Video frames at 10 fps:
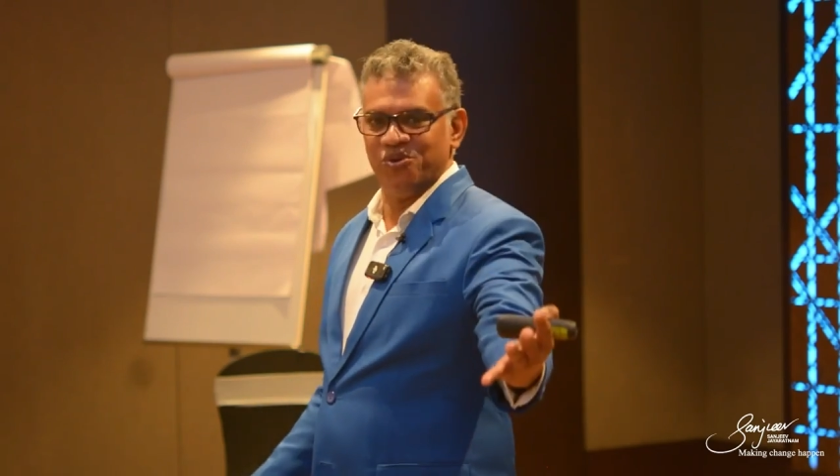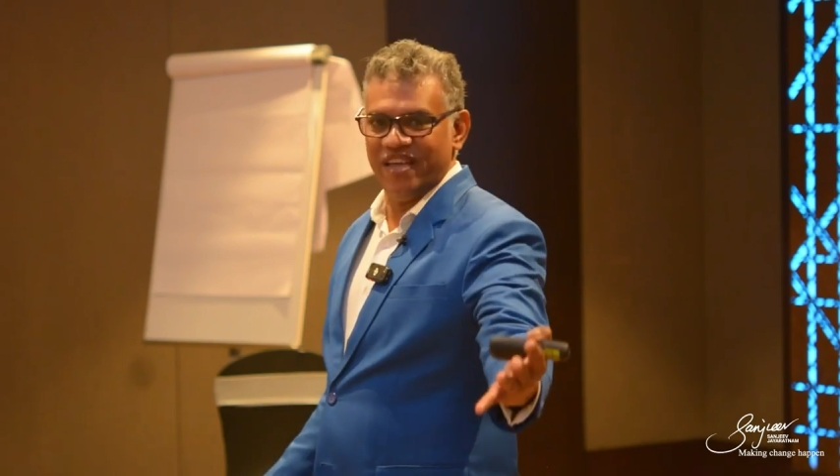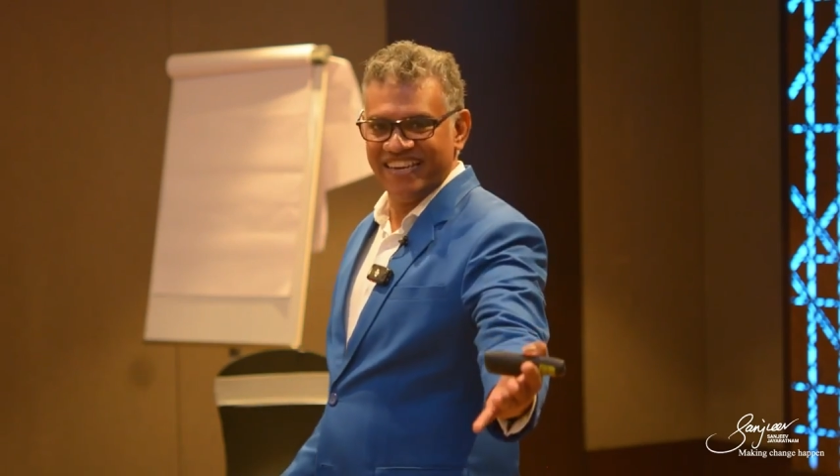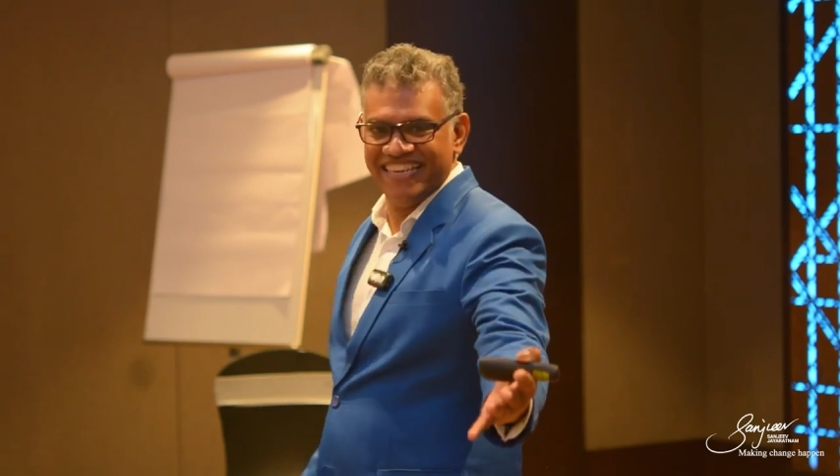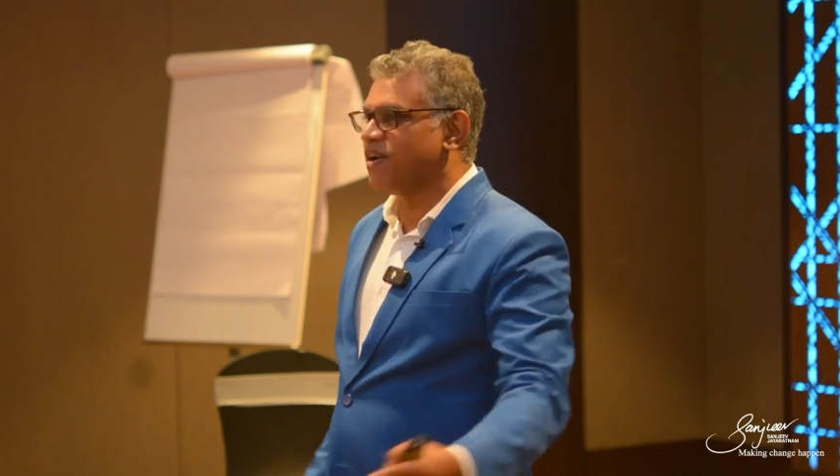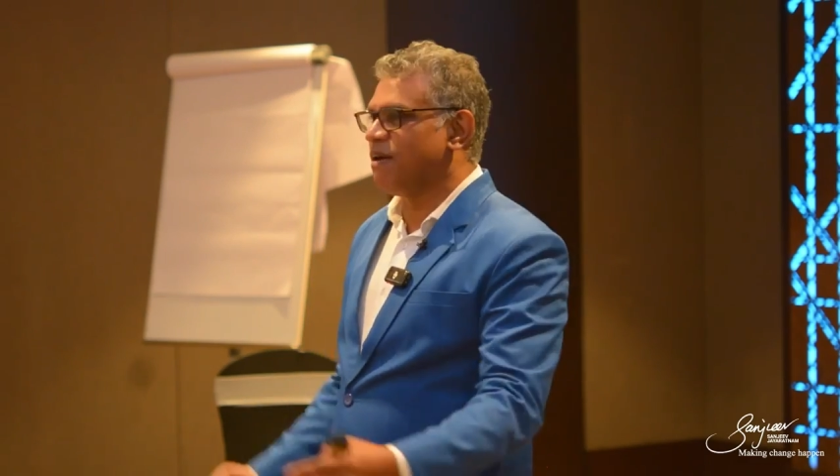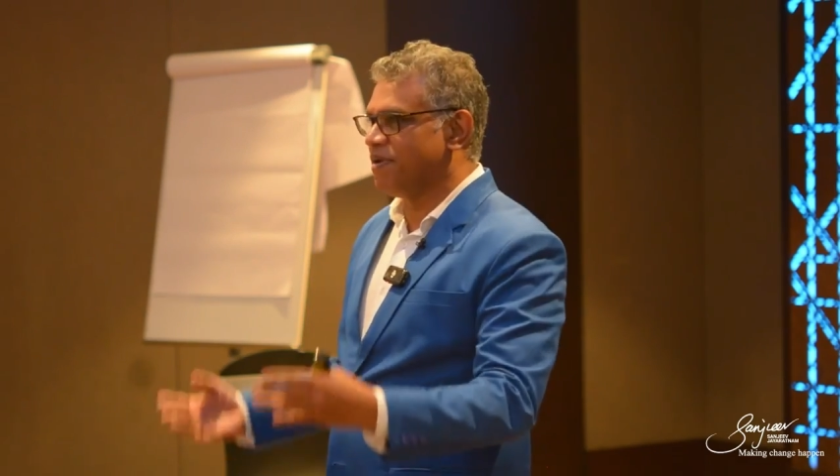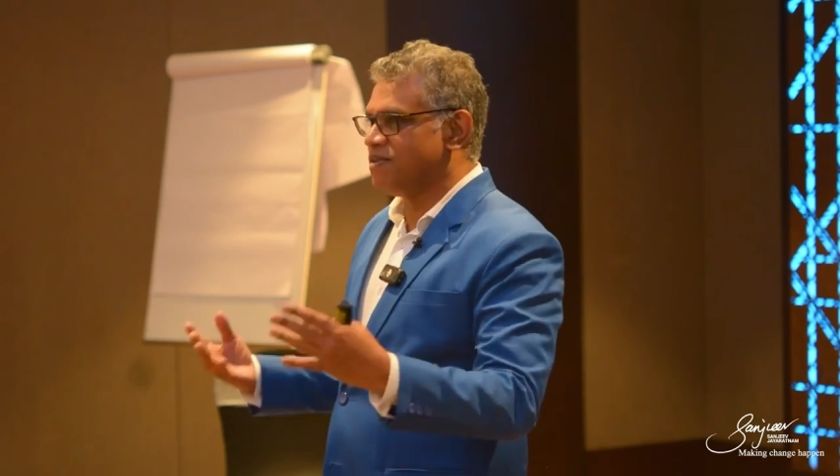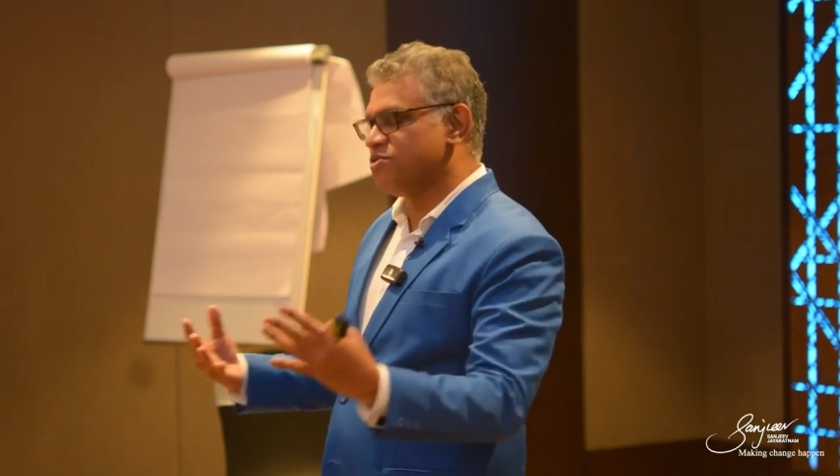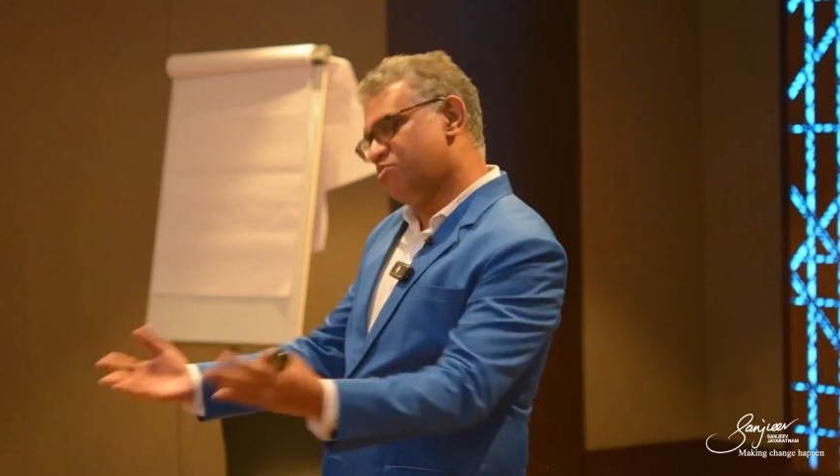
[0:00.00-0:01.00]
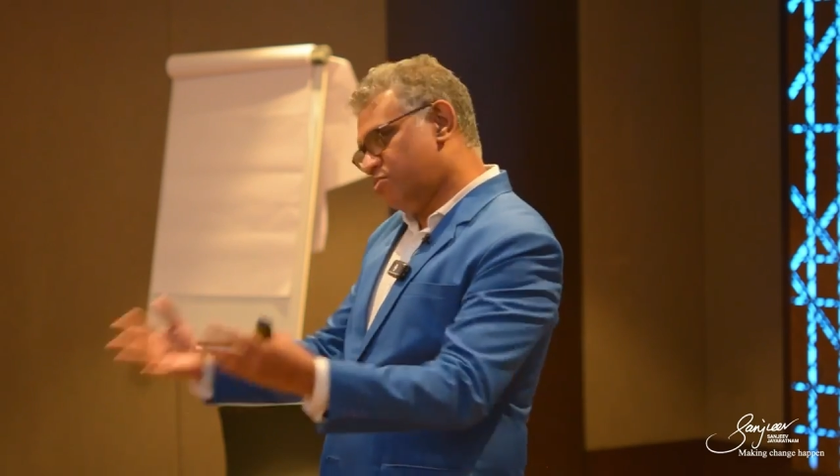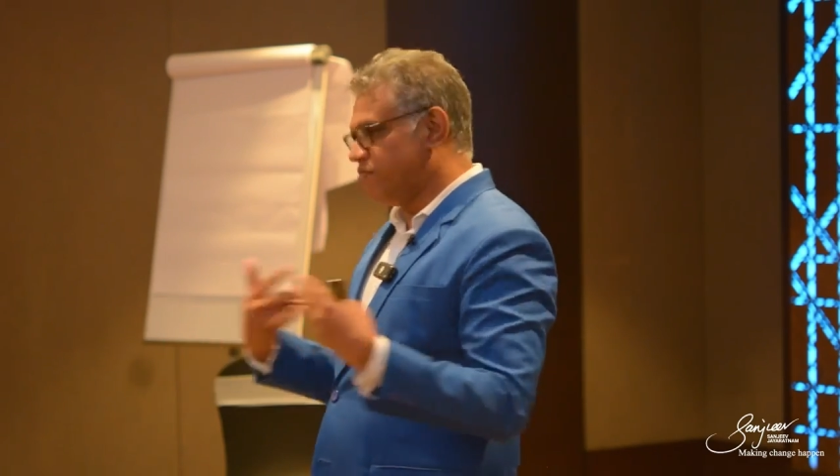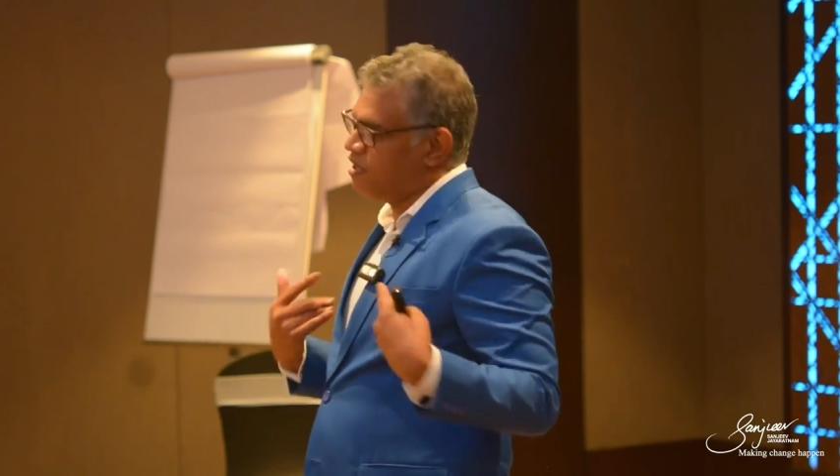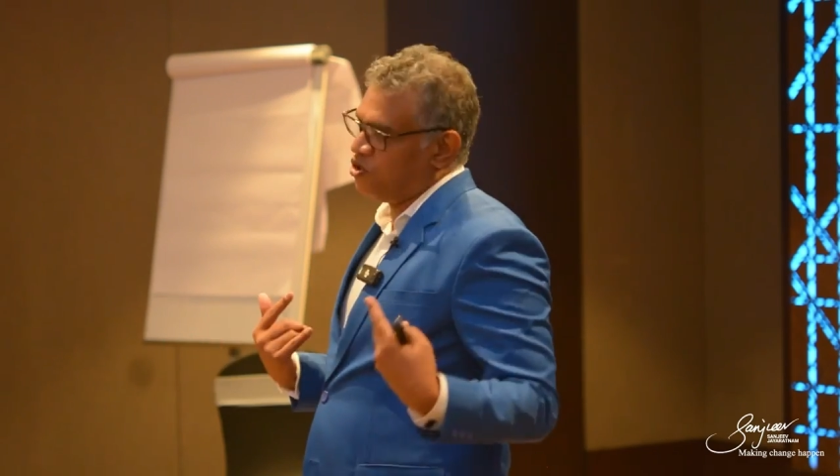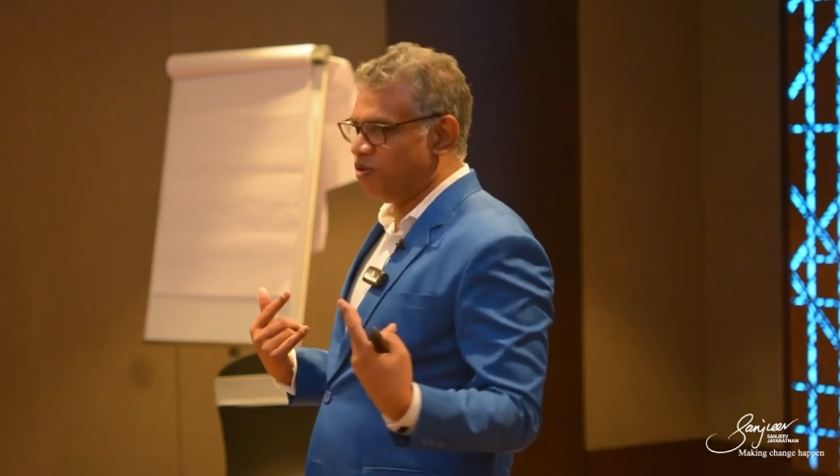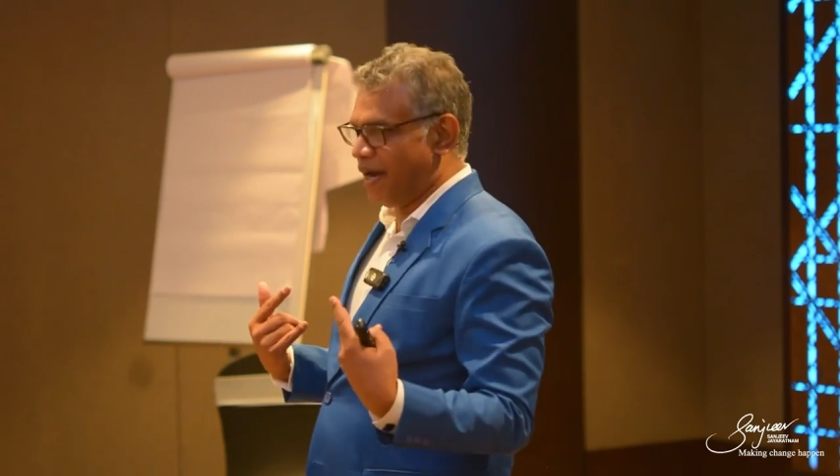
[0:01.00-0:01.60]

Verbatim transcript: don't do that. So what happens? You will